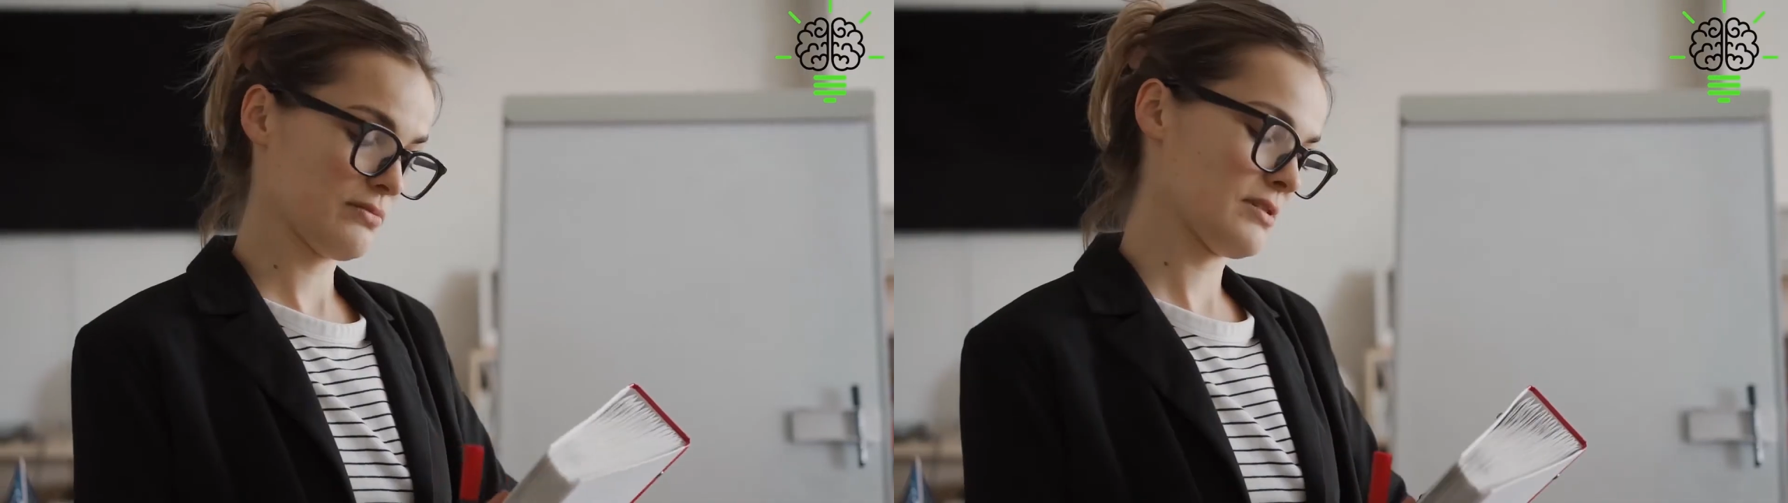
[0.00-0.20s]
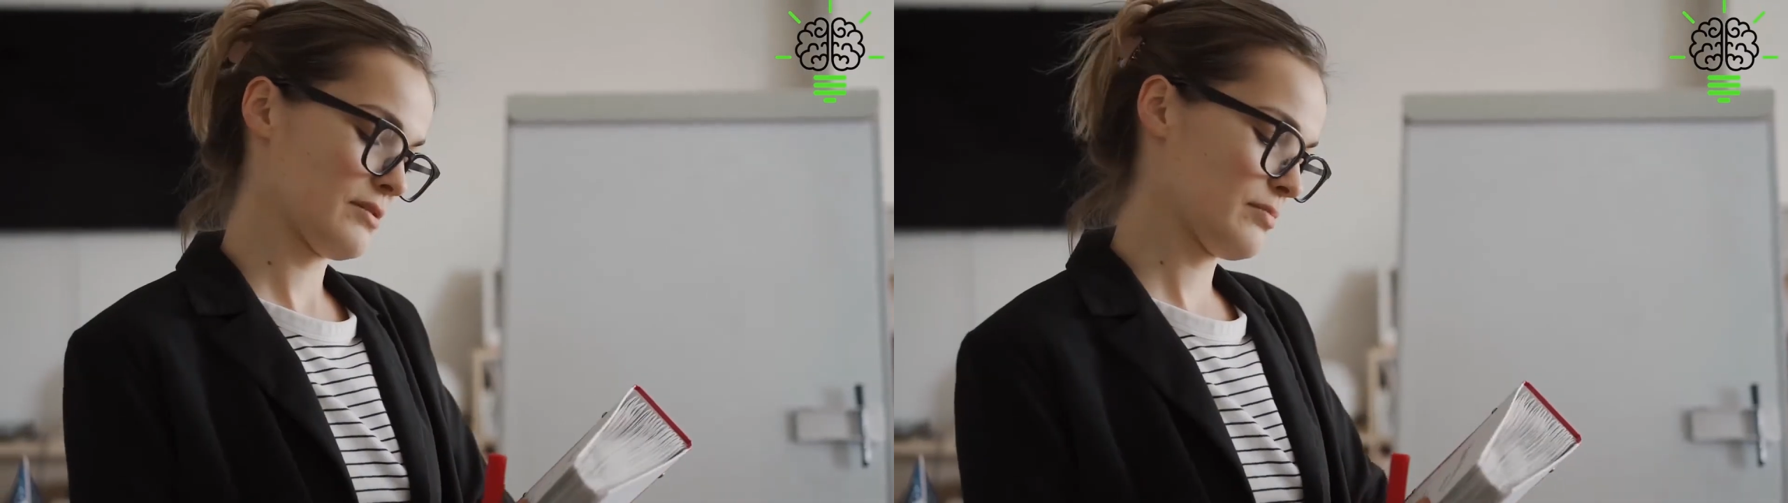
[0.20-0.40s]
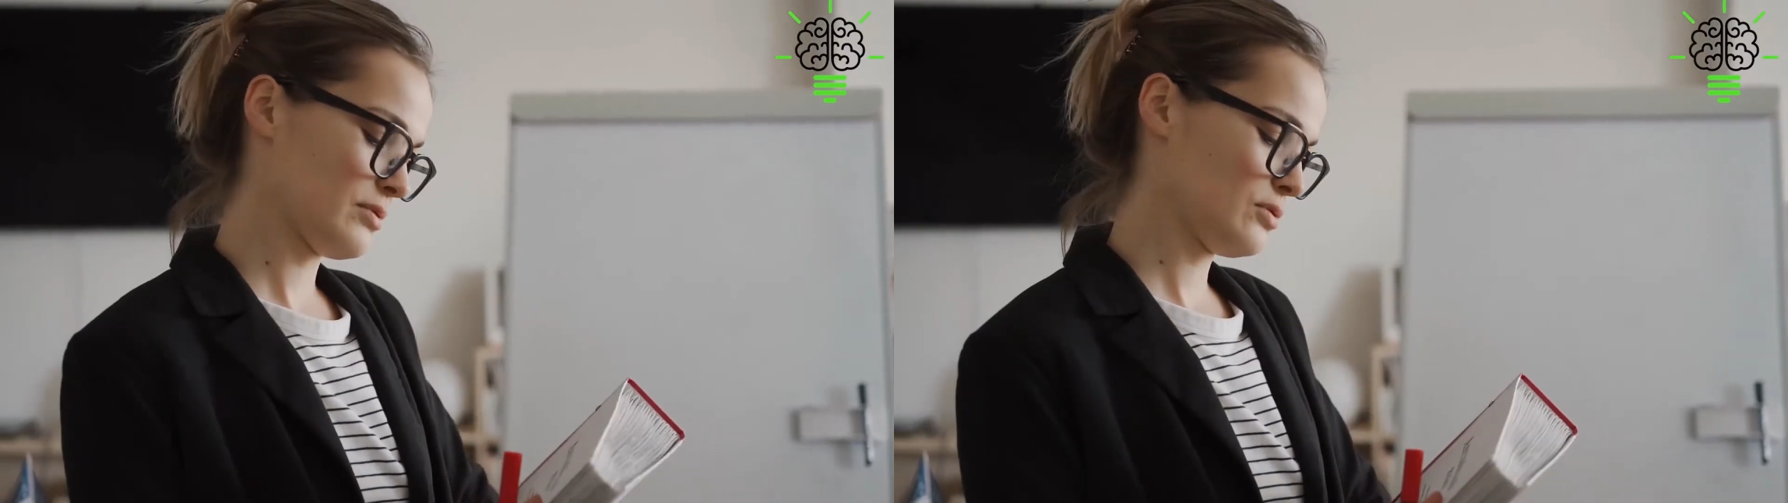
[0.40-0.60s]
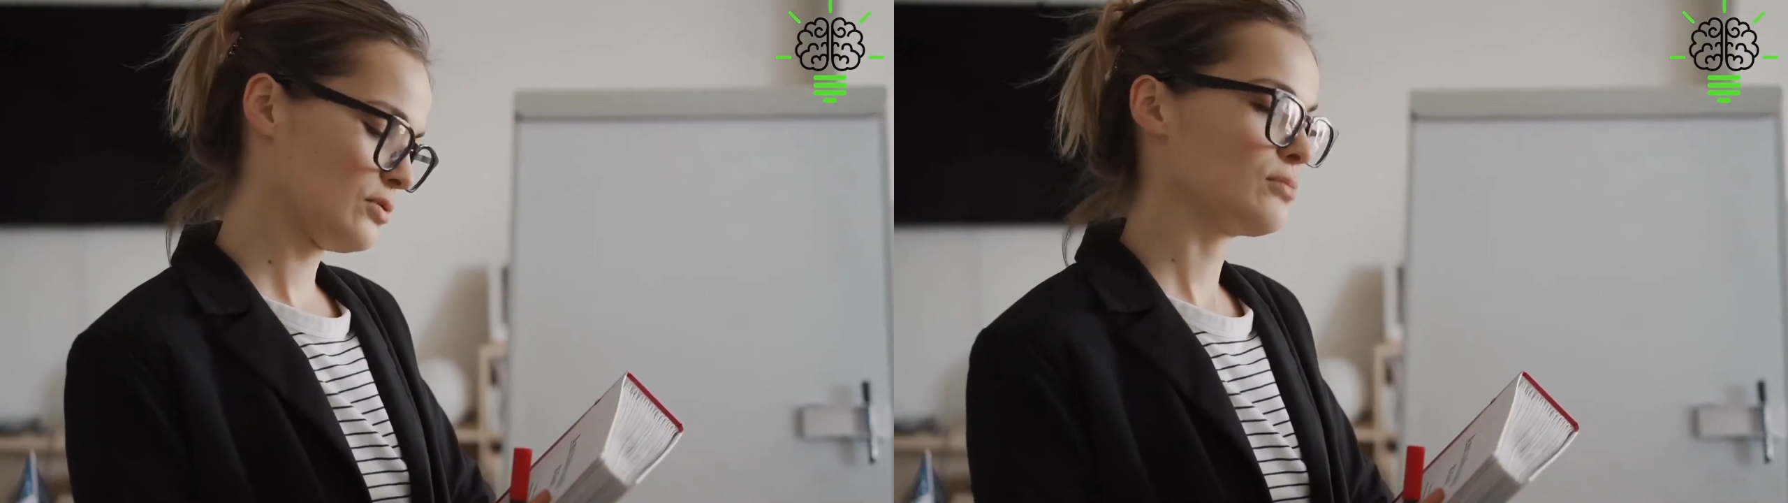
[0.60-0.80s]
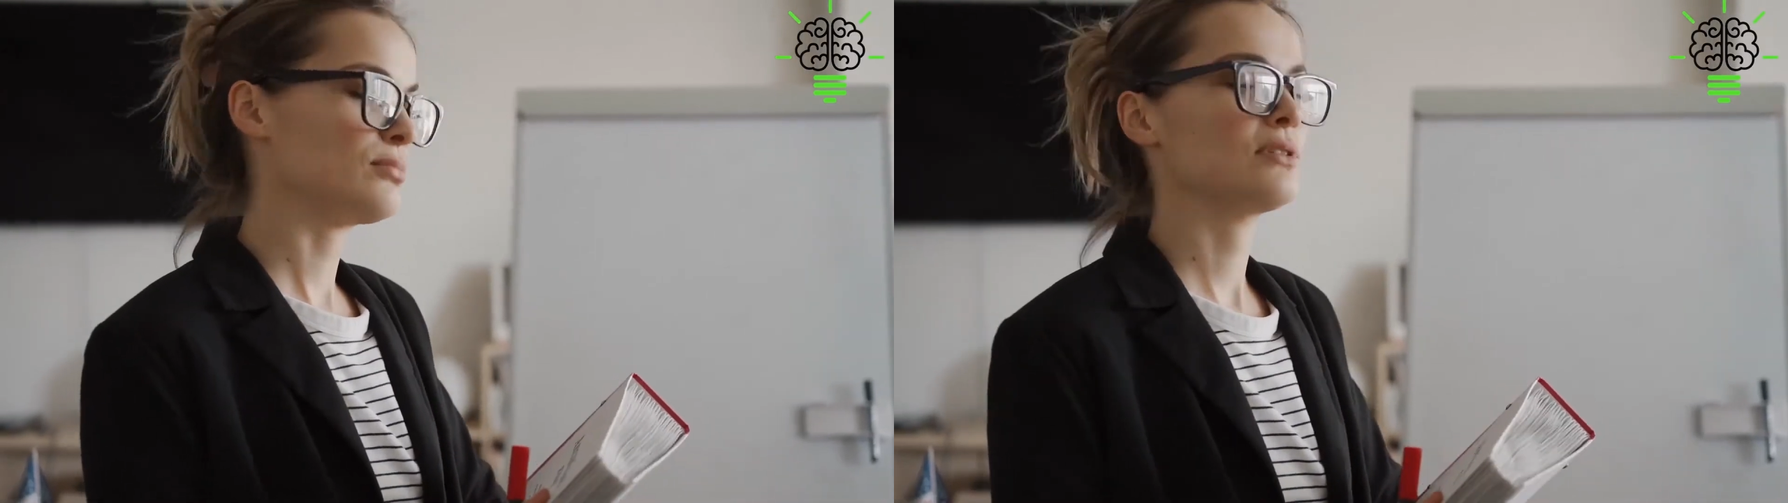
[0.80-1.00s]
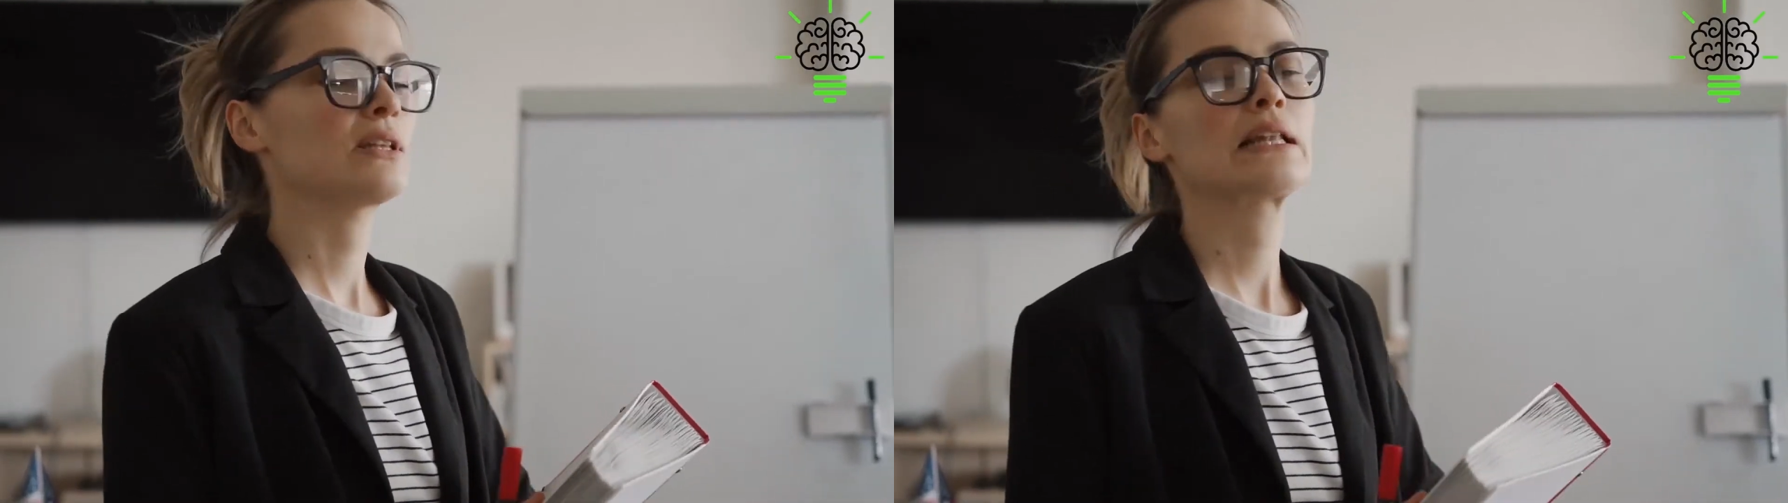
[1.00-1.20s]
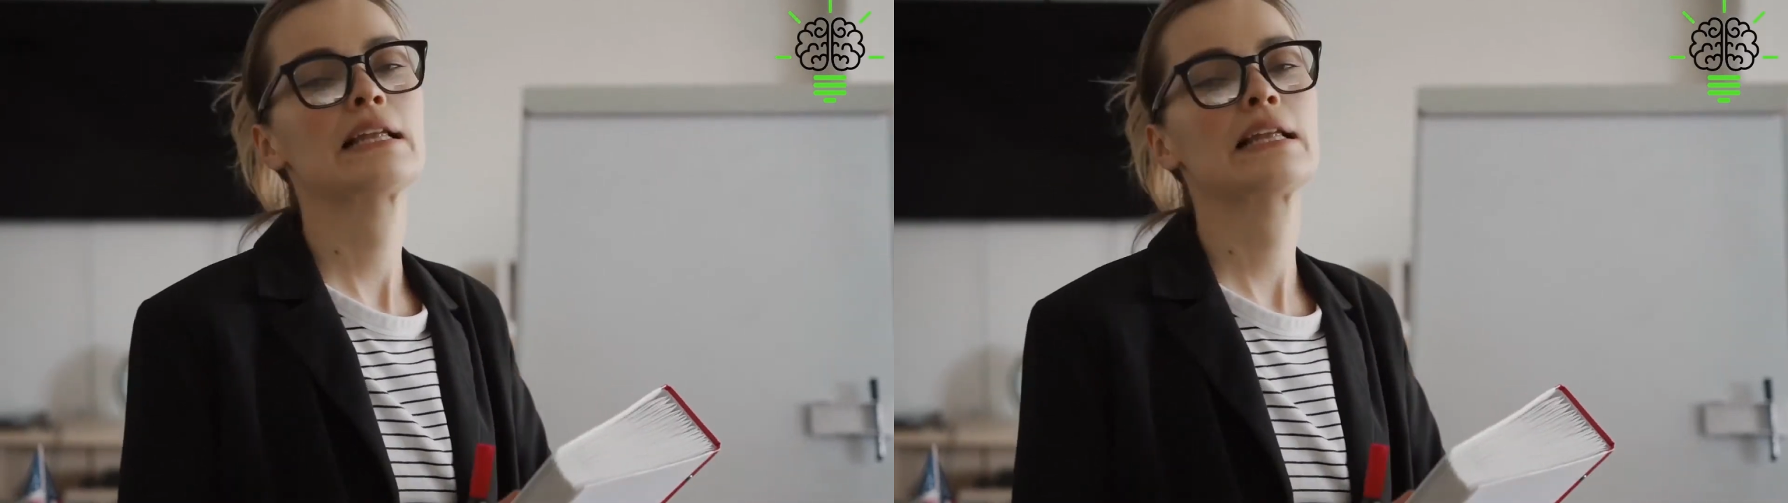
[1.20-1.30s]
For INTPs,